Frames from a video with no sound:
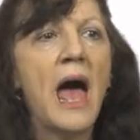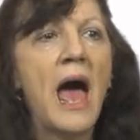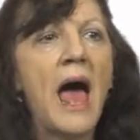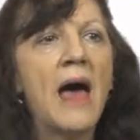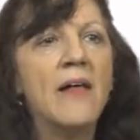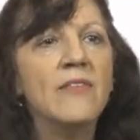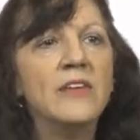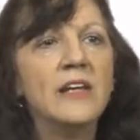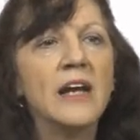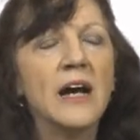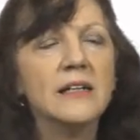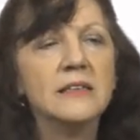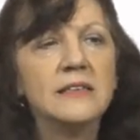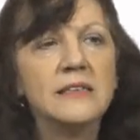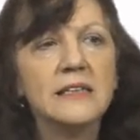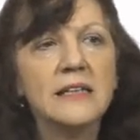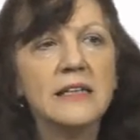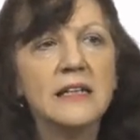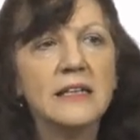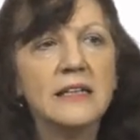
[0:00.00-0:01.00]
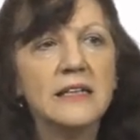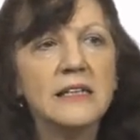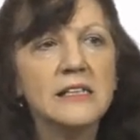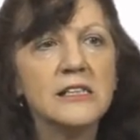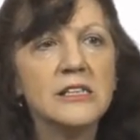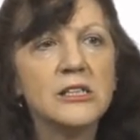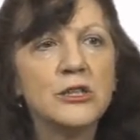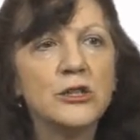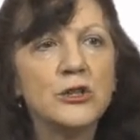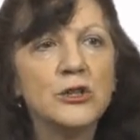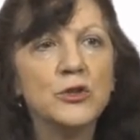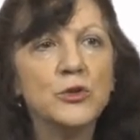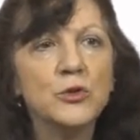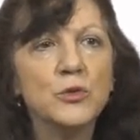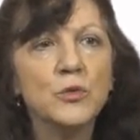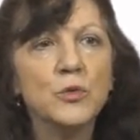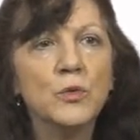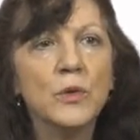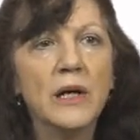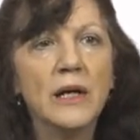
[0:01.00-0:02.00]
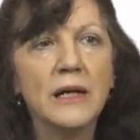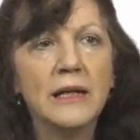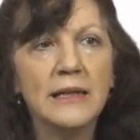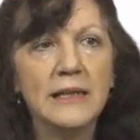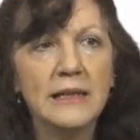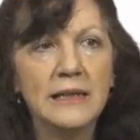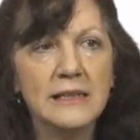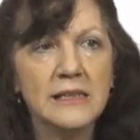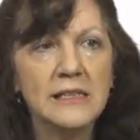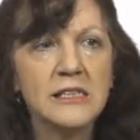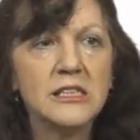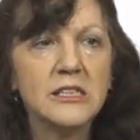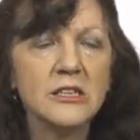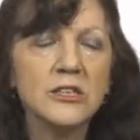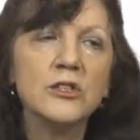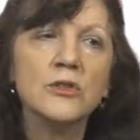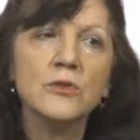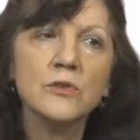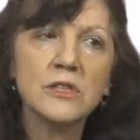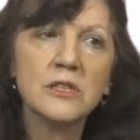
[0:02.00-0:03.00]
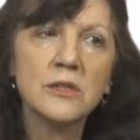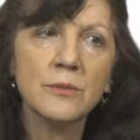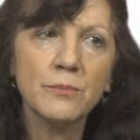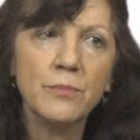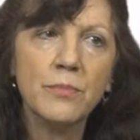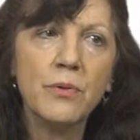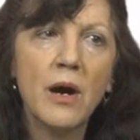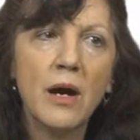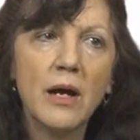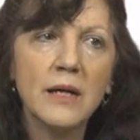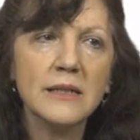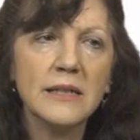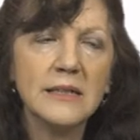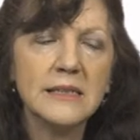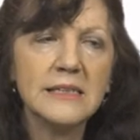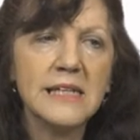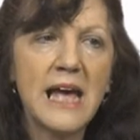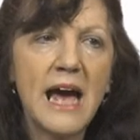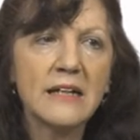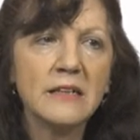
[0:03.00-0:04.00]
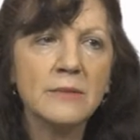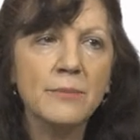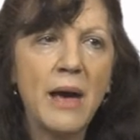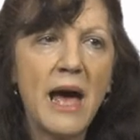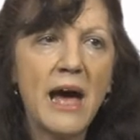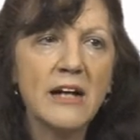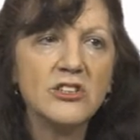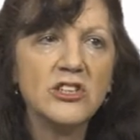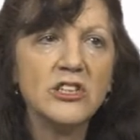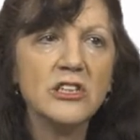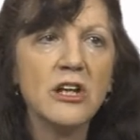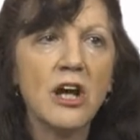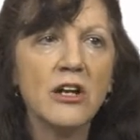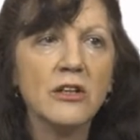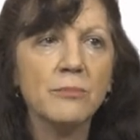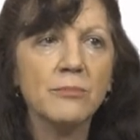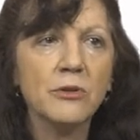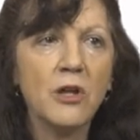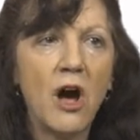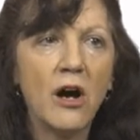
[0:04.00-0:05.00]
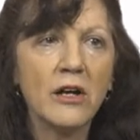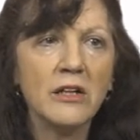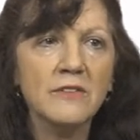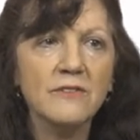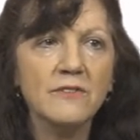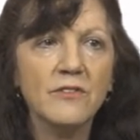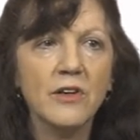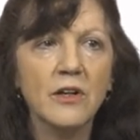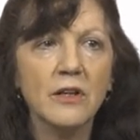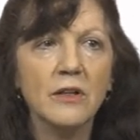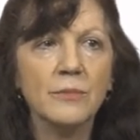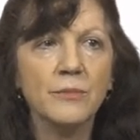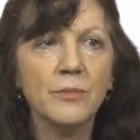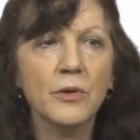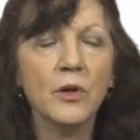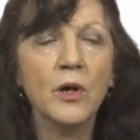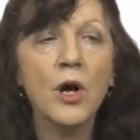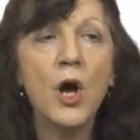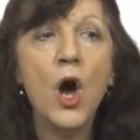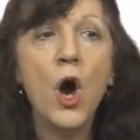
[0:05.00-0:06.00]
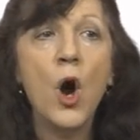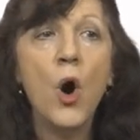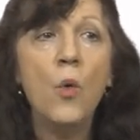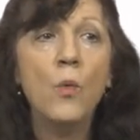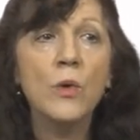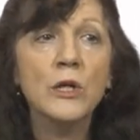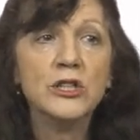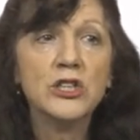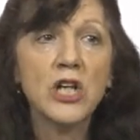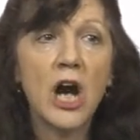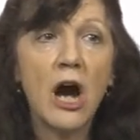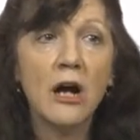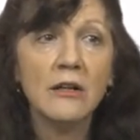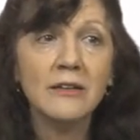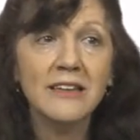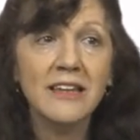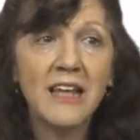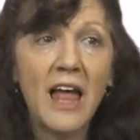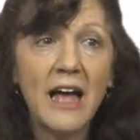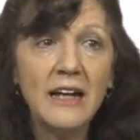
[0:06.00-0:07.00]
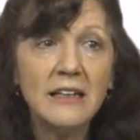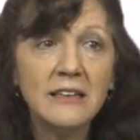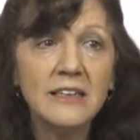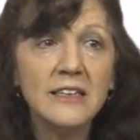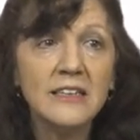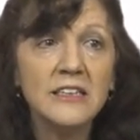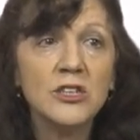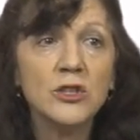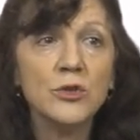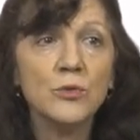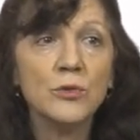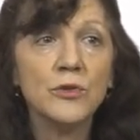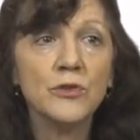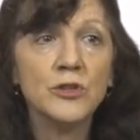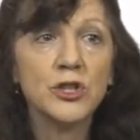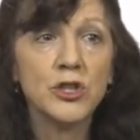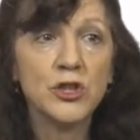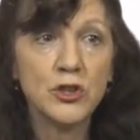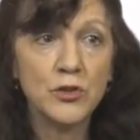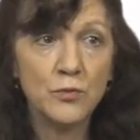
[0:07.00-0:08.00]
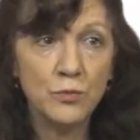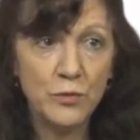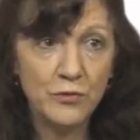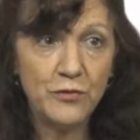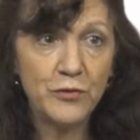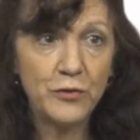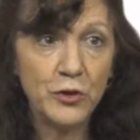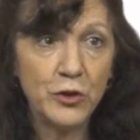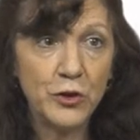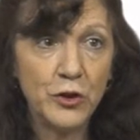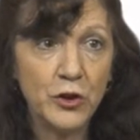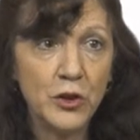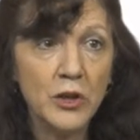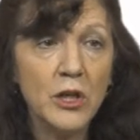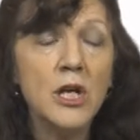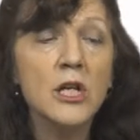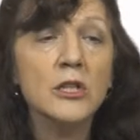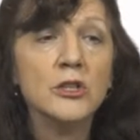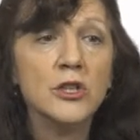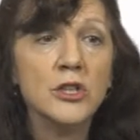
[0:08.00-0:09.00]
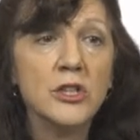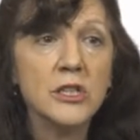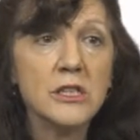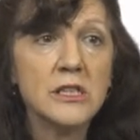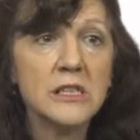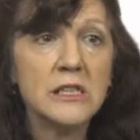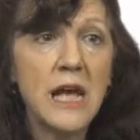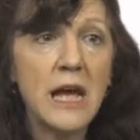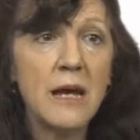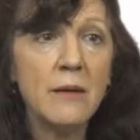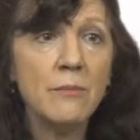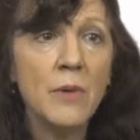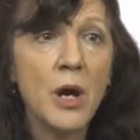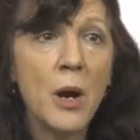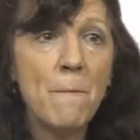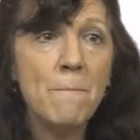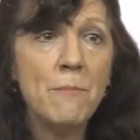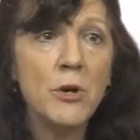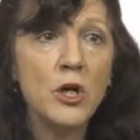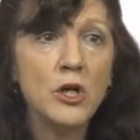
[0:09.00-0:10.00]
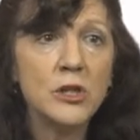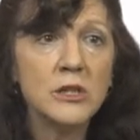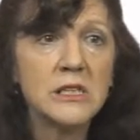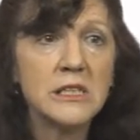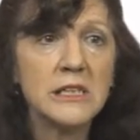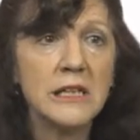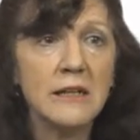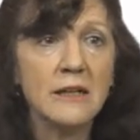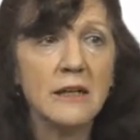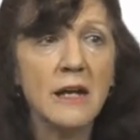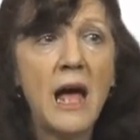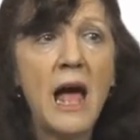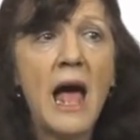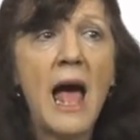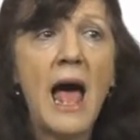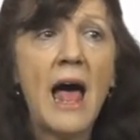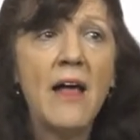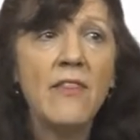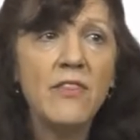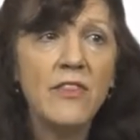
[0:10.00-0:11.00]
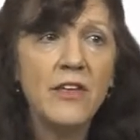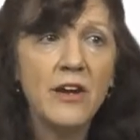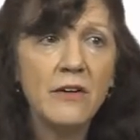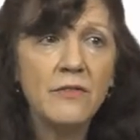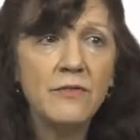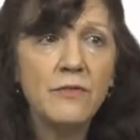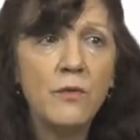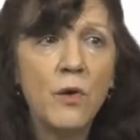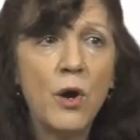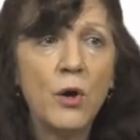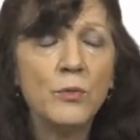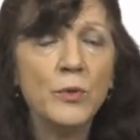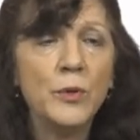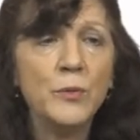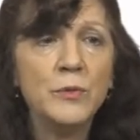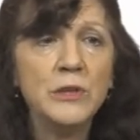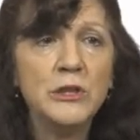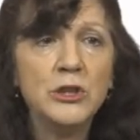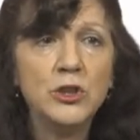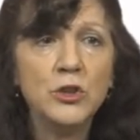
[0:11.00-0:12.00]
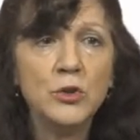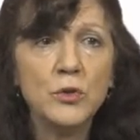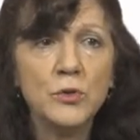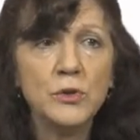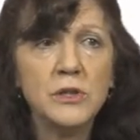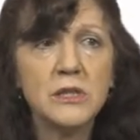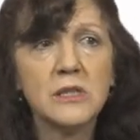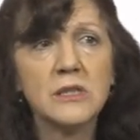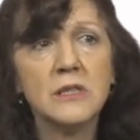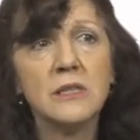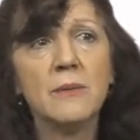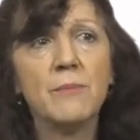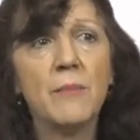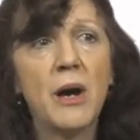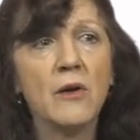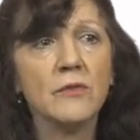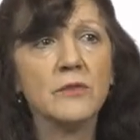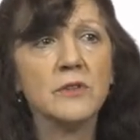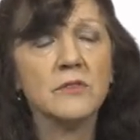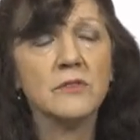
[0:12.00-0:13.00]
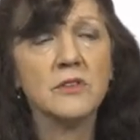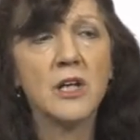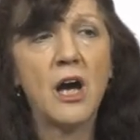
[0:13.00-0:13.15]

And the idea is to uh, institute some uh, exact matching on a blocking variable, which are likely to re refer to the same person and therefore we reduce the amount of